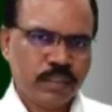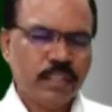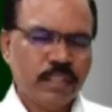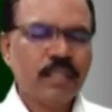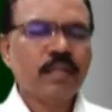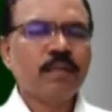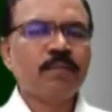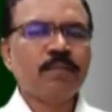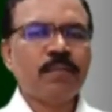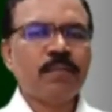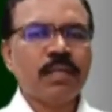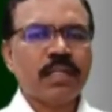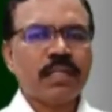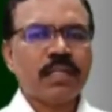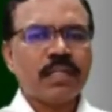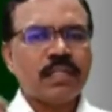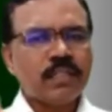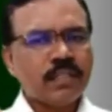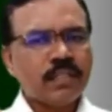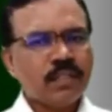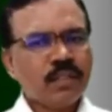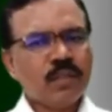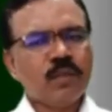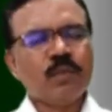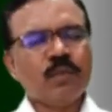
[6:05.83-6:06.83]
But
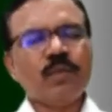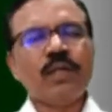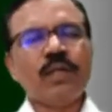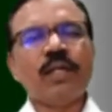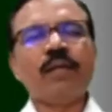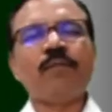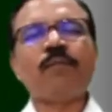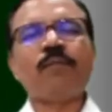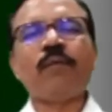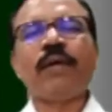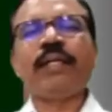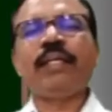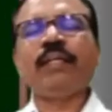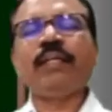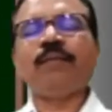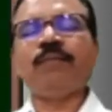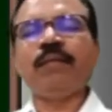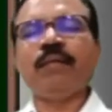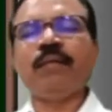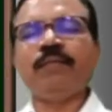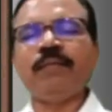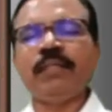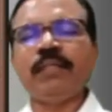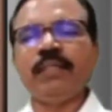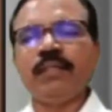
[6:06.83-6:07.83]
one point may
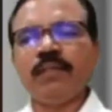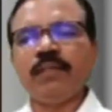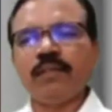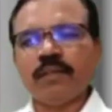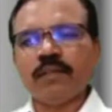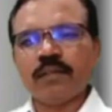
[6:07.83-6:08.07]
be